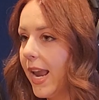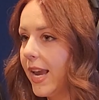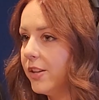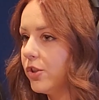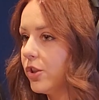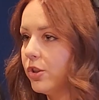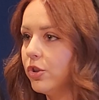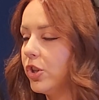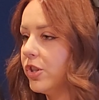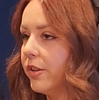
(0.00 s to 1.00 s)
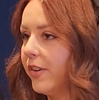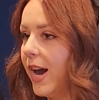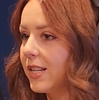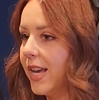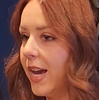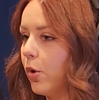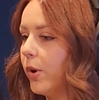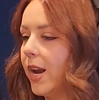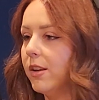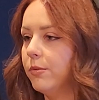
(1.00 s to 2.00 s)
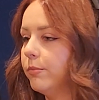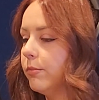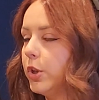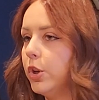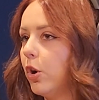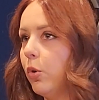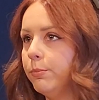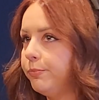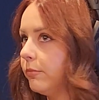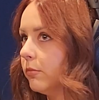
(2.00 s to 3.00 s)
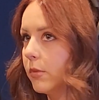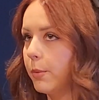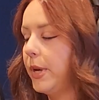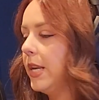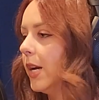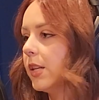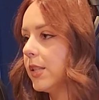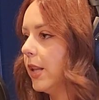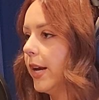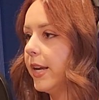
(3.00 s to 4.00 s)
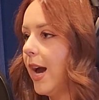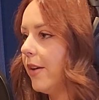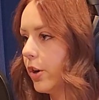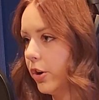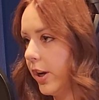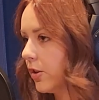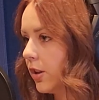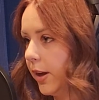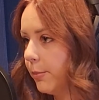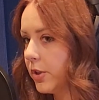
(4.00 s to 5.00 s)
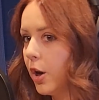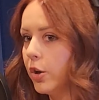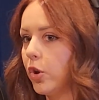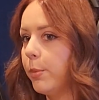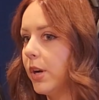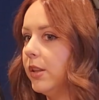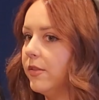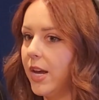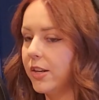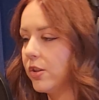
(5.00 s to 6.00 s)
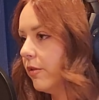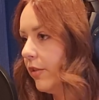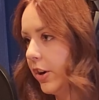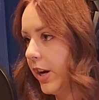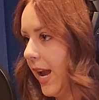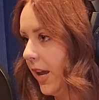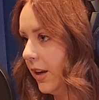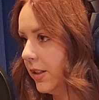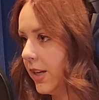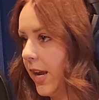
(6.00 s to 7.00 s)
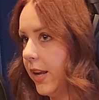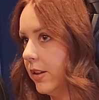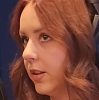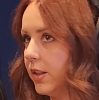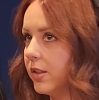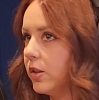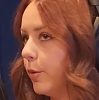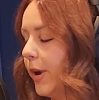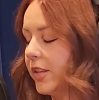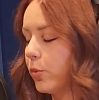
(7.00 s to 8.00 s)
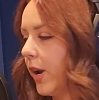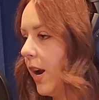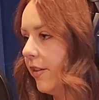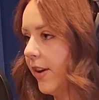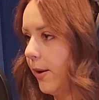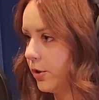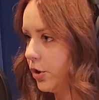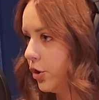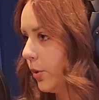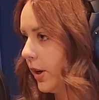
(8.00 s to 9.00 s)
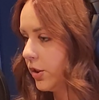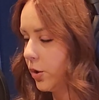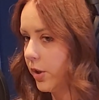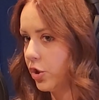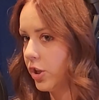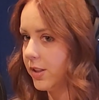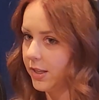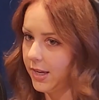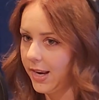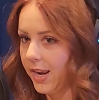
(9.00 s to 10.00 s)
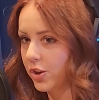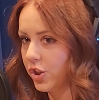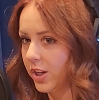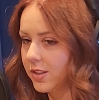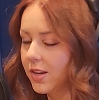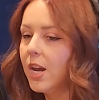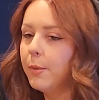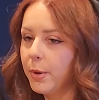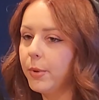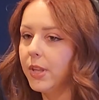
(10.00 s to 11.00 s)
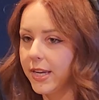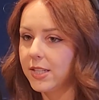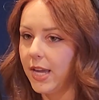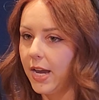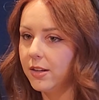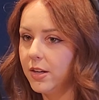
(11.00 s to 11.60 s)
and just the fact that, okay, Peanut doesn't like having her nails clipped, so I'm going to leave that to the very end. And this is the best way I found to do it so that she doesn't get anxious. People liked that.